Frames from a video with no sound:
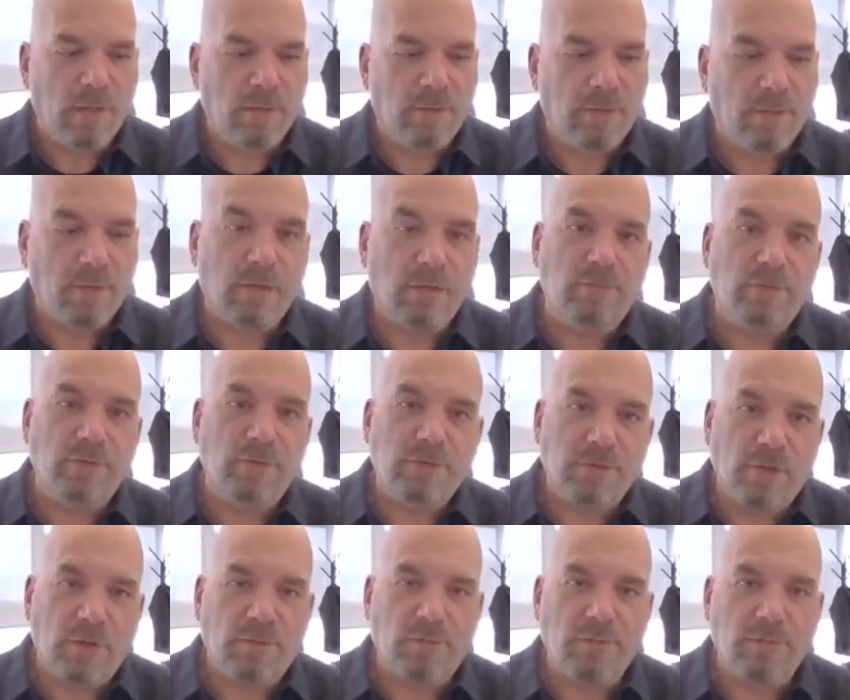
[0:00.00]
deliver
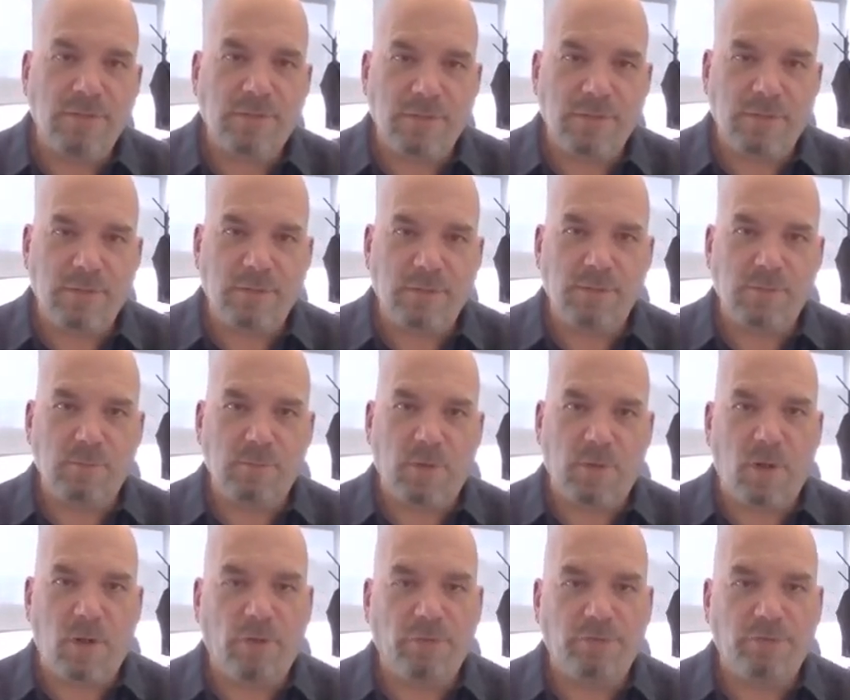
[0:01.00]
services,
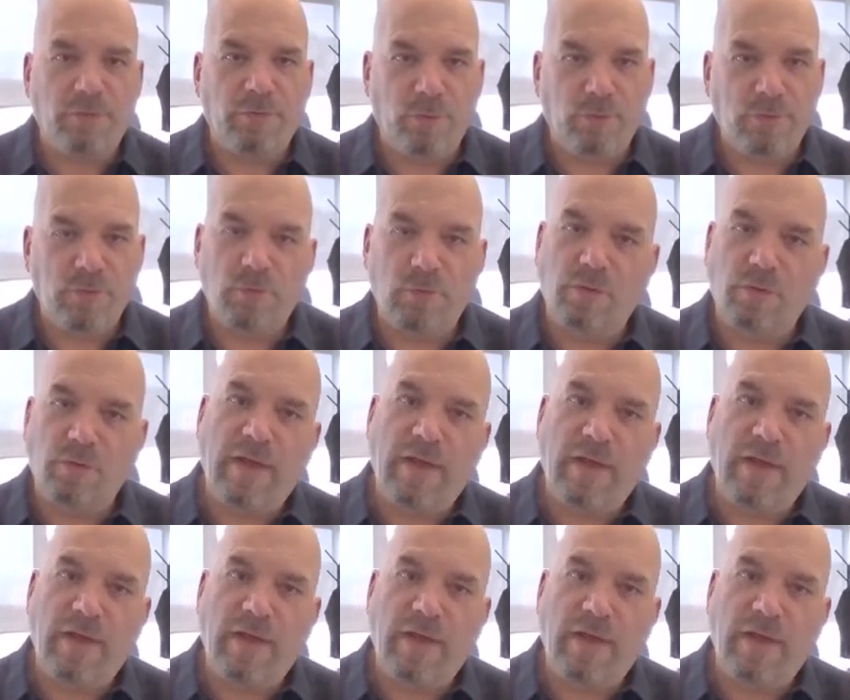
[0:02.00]
but also to